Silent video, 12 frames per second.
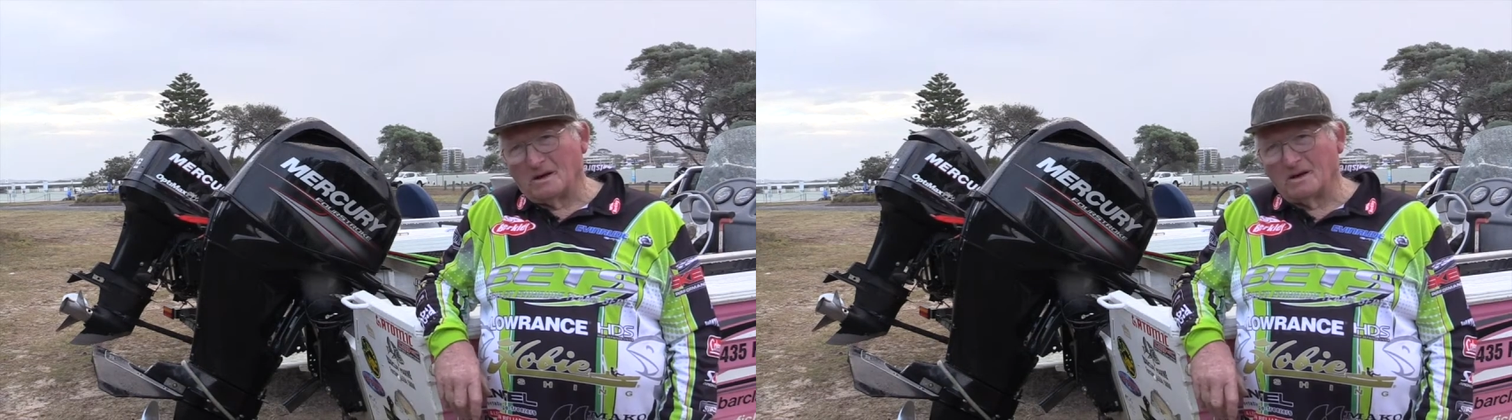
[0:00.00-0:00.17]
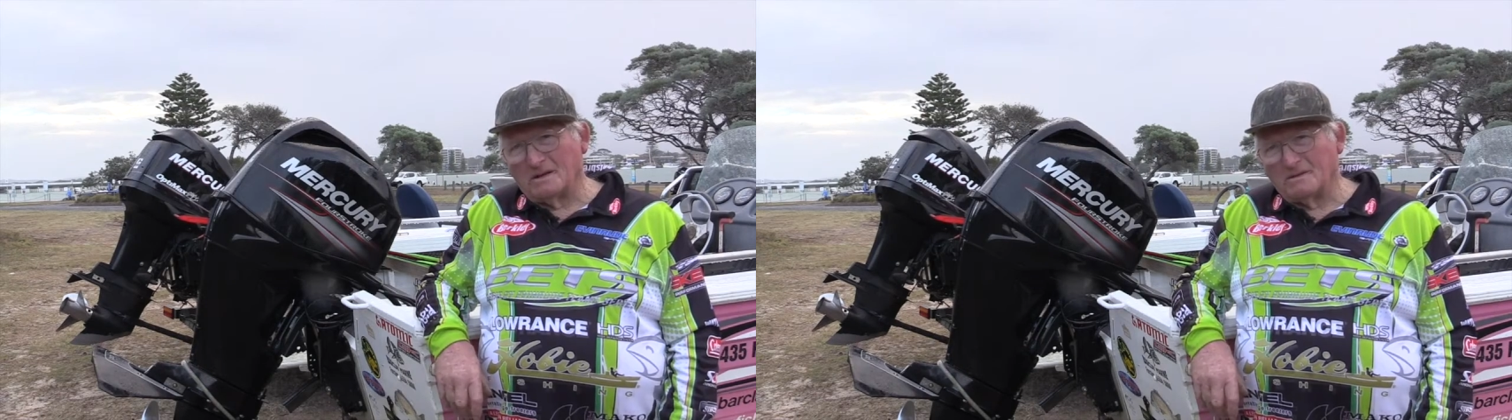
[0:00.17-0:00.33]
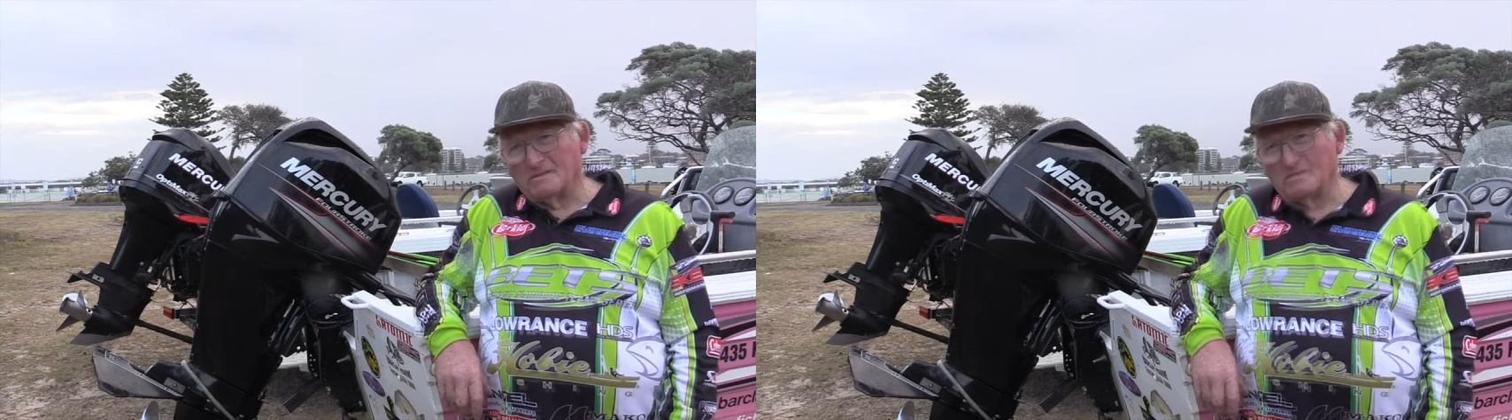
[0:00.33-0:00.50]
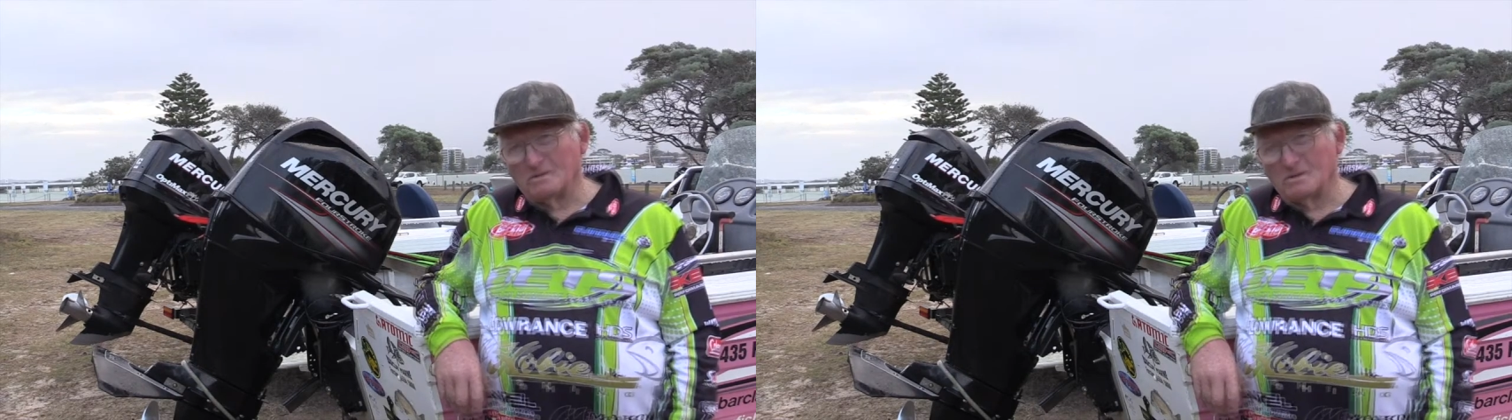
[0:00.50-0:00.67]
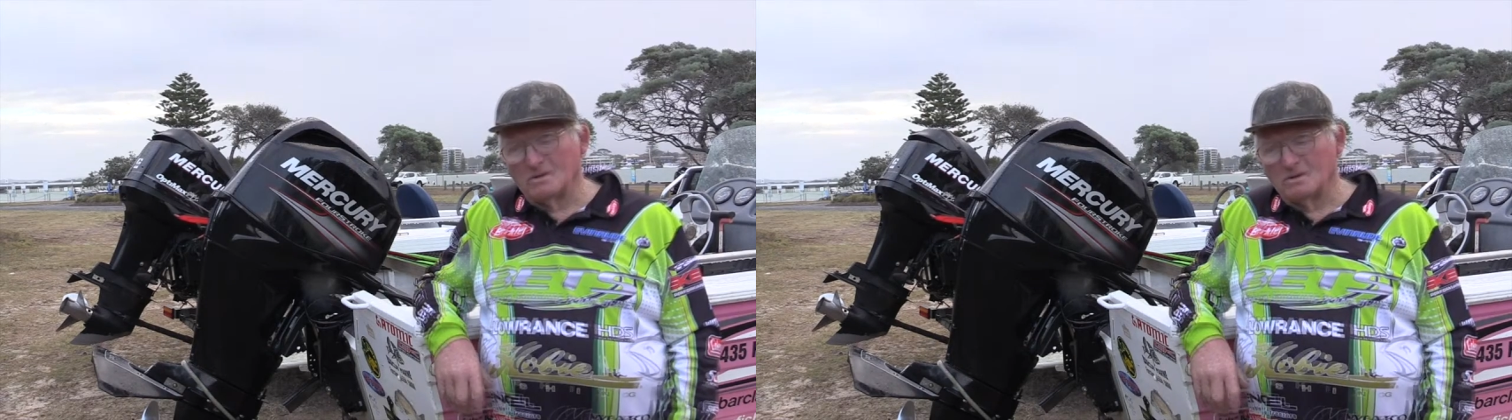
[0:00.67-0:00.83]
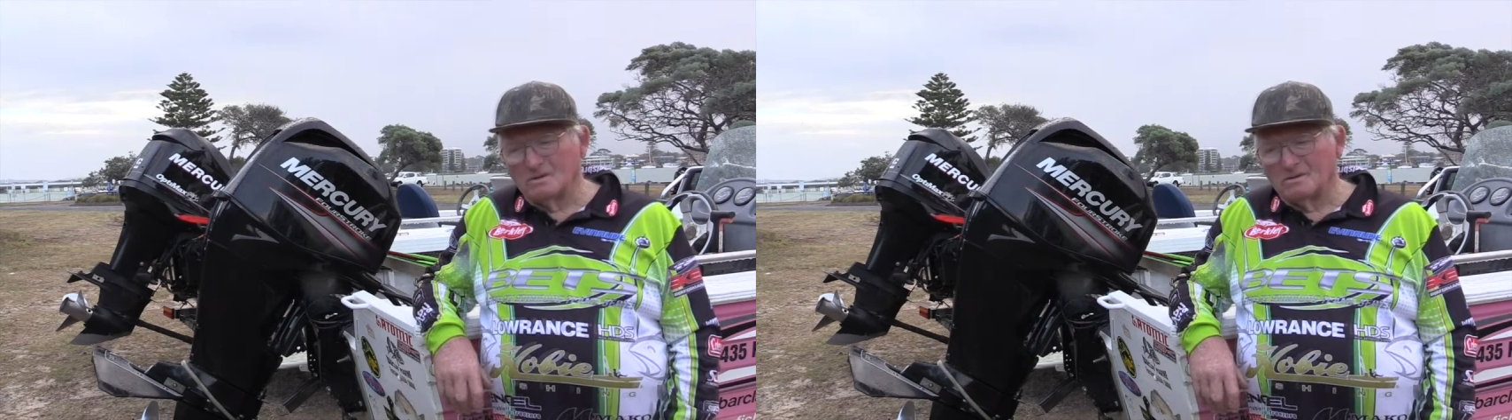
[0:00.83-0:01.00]
lake.
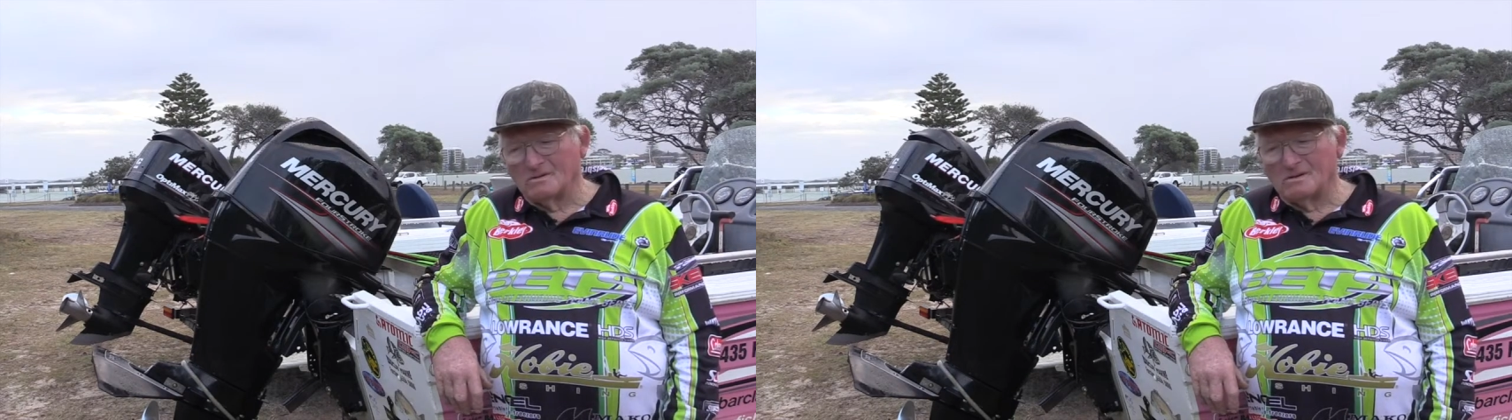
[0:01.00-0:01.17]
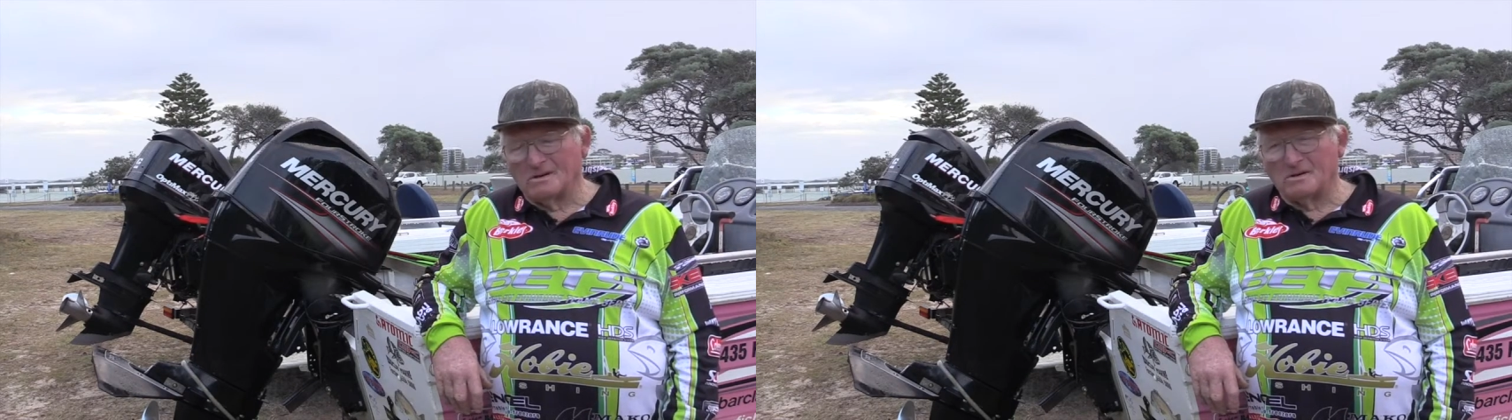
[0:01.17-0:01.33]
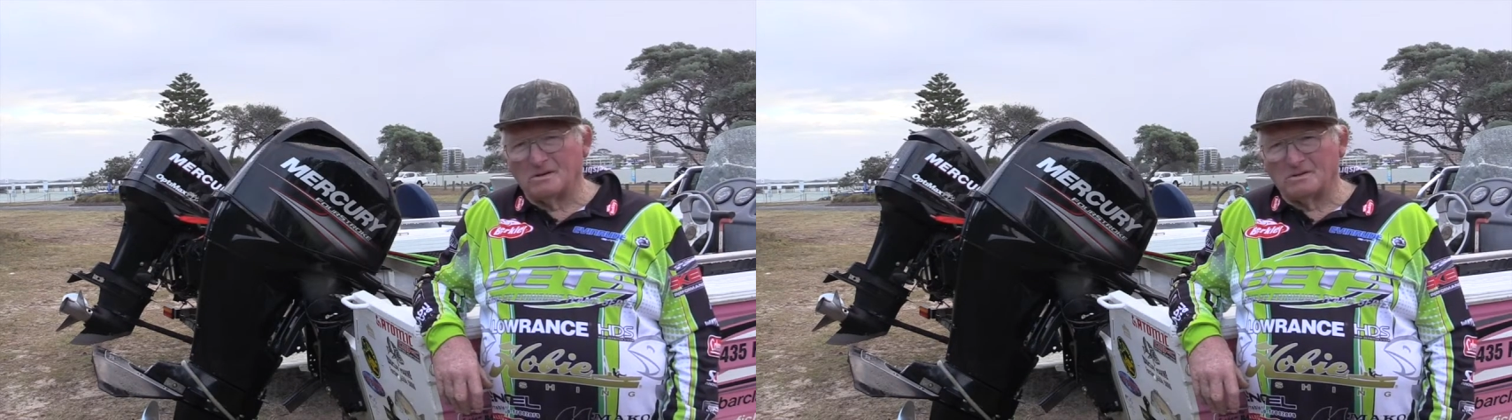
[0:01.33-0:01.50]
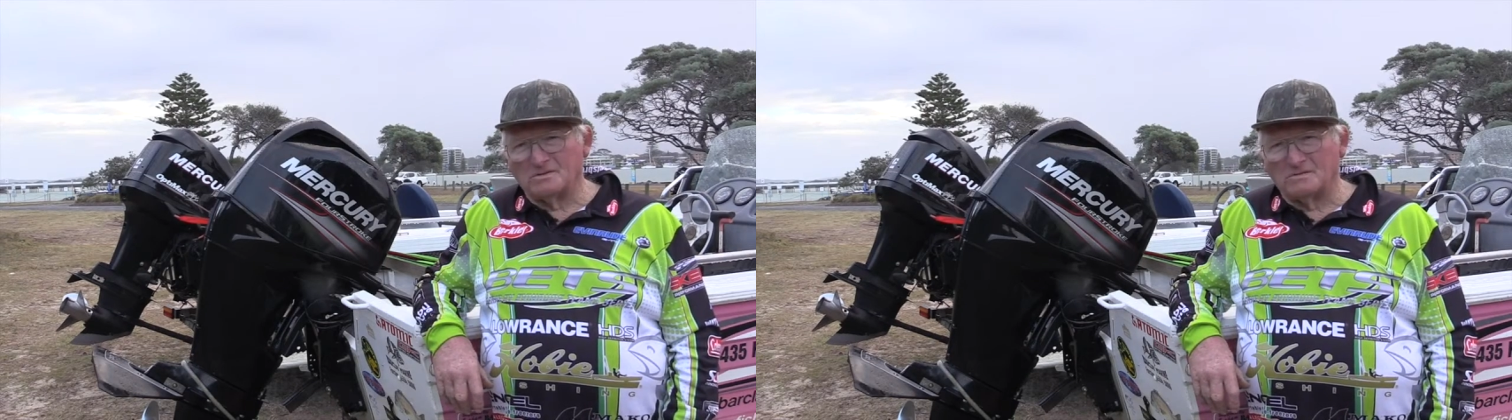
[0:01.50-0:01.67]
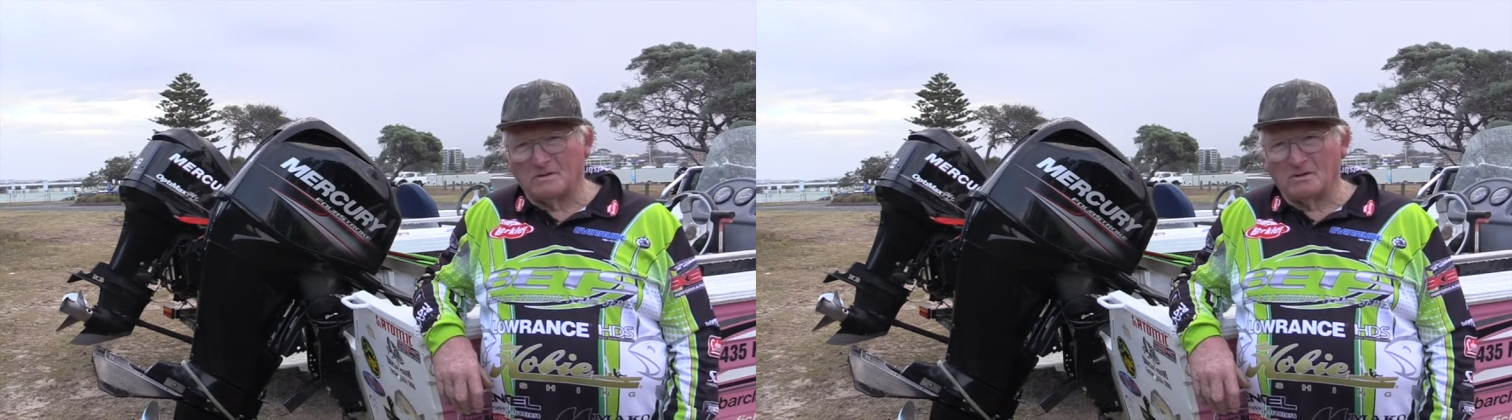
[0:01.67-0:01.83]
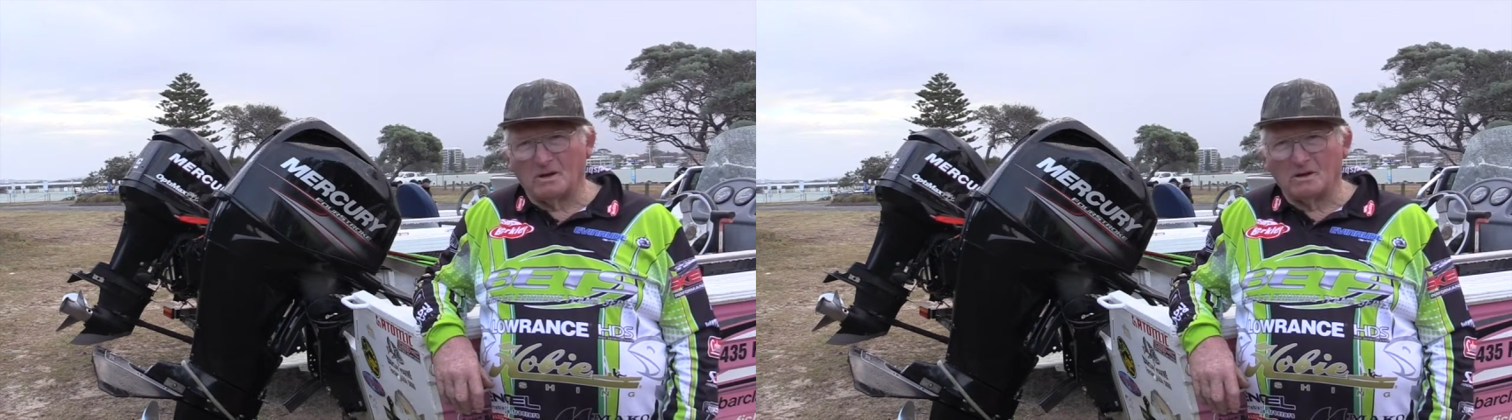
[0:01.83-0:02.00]
It's
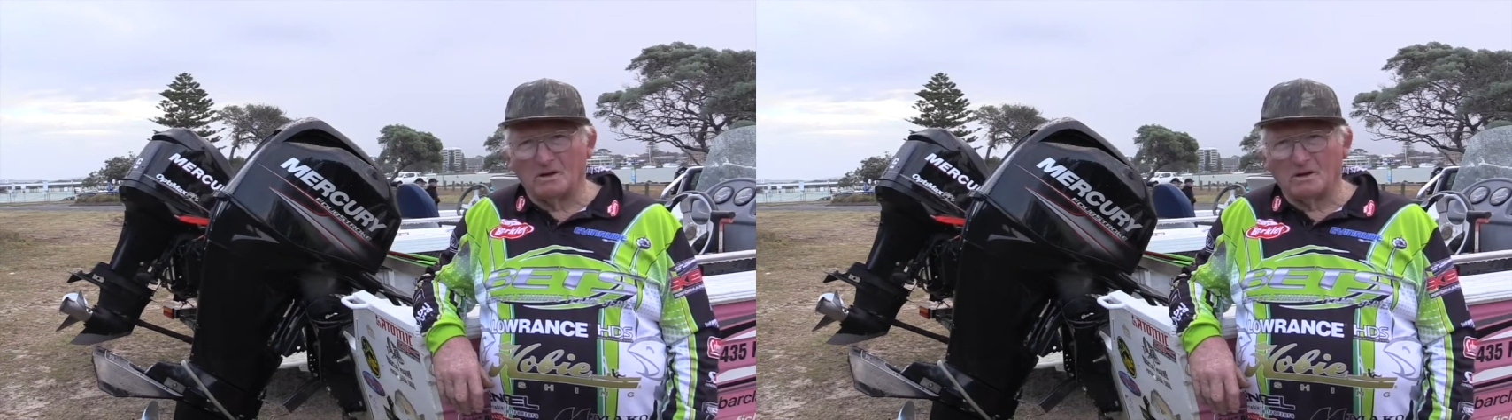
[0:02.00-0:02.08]
very